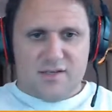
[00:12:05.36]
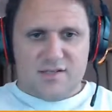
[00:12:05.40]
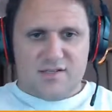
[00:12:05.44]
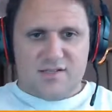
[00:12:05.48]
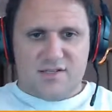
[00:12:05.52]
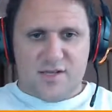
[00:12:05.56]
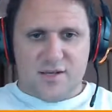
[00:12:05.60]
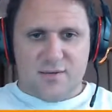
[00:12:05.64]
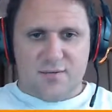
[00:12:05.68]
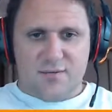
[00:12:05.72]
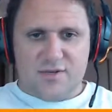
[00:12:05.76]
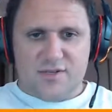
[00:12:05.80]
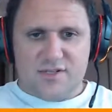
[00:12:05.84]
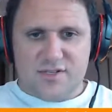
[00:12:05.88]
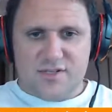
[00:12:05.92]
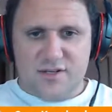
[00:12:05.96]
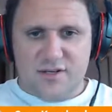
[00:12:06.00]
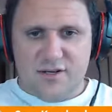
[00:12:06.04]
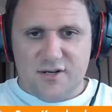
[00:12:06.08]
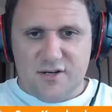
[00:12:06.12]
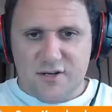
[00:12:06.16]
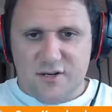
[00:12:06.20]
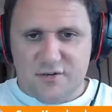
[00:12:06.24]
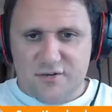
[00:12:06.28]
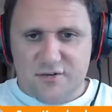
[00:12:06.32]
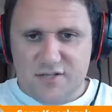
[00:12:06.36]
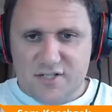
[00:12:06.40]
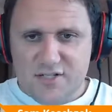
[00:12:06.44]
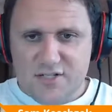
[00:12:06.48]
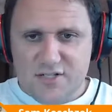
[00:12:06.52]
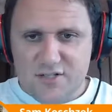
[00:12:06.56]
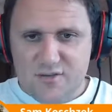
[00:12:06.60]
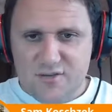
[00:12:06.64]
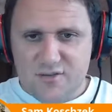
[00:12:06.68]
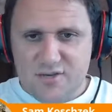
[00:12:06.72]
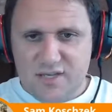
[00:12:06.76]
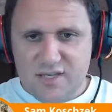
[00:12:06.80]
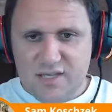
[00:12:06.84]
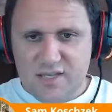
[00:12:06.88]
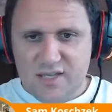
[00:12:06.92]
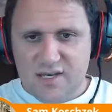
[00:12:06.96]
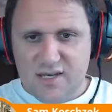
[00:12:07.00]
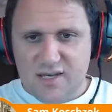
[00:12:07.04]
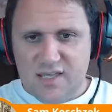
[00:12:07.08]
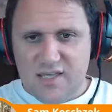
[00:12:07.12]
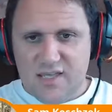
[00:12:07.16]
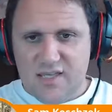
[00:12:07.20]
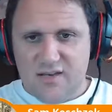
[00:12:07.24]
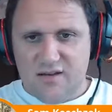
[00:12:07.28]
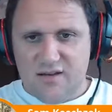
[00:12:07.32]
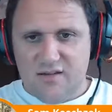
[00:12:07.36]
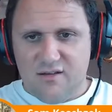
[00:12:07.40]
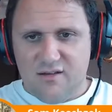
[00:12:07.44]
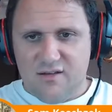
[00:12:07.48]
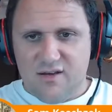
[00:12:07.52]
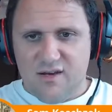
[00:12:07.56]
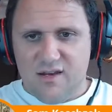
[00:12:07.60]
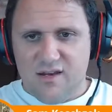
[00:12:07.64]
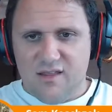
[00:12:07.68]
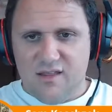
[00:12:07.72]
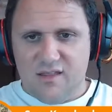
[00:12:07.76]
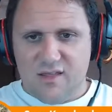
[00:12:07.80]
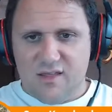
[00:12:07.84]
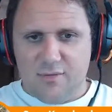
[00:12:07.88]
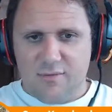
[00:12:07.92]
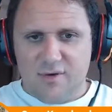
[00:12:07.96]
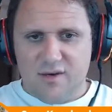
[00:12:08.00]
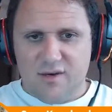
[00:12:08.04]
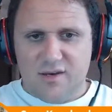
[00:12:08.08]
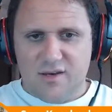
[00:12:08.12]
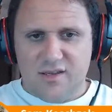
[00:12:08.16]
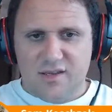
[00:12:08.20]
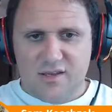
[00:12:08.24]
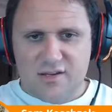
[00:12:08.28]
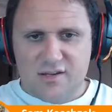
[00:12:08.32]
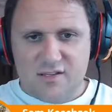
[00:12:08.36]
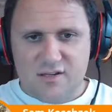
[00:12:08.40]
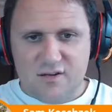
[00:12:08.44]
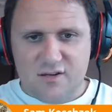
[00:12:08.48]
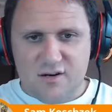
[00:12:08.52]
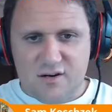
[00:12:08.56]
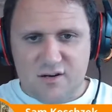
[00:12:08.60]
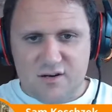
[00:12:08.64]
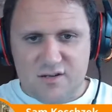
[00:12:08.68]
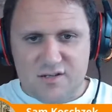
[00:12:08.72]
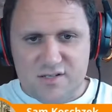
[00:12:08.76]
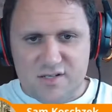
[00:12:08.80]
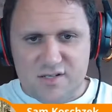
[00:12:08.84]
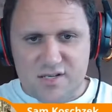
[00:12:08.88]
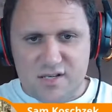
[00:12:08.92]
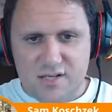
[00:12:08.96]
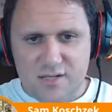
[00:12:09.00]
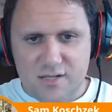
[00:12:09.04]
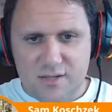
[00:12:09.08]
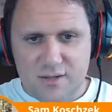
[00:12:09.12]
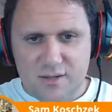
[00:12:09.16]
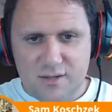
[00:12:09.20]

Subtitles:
Sam wants to know, did you get in on any of the Come On Kickstarters?